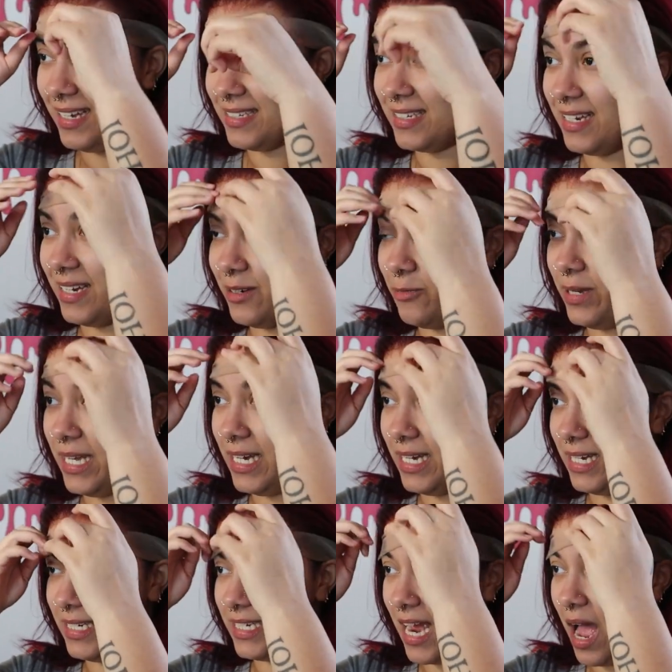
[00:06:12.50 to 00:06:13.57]
it's good, we
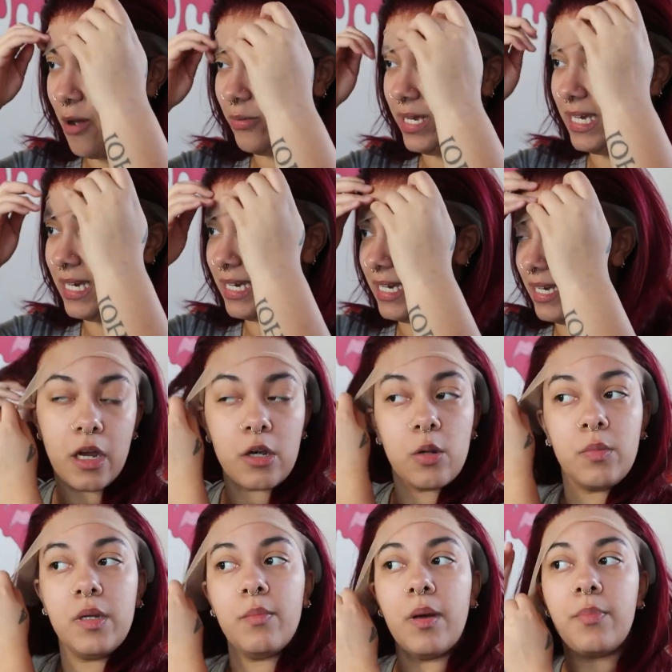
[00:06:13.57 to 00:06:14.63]
good, y'all, we good. Y'all know
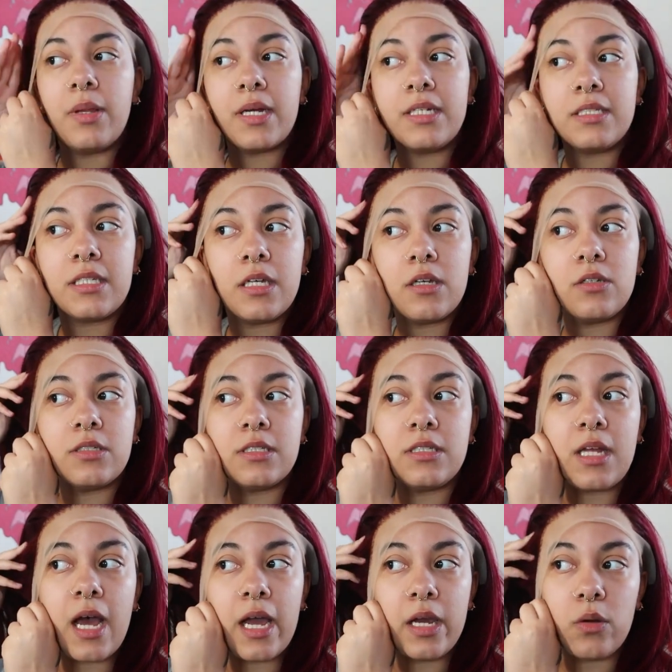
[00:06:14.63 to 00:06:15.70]
me, mean? my plucking skills is
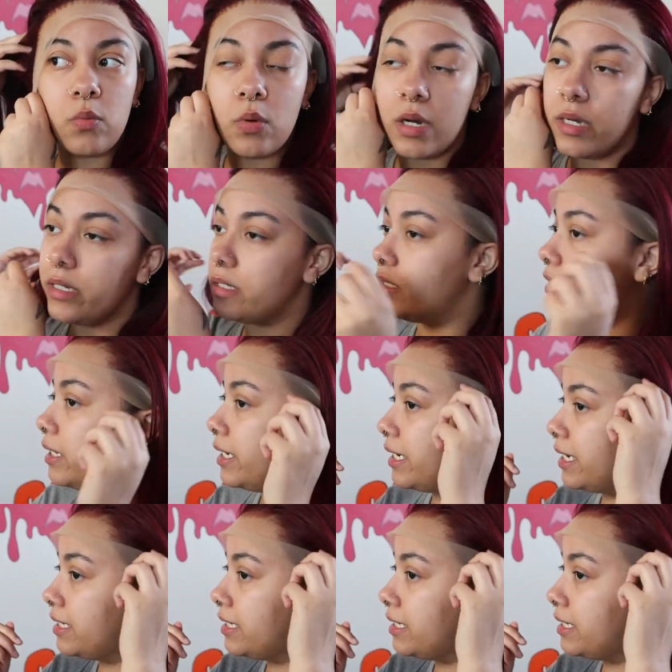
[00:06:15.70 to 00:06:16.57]
not a one. It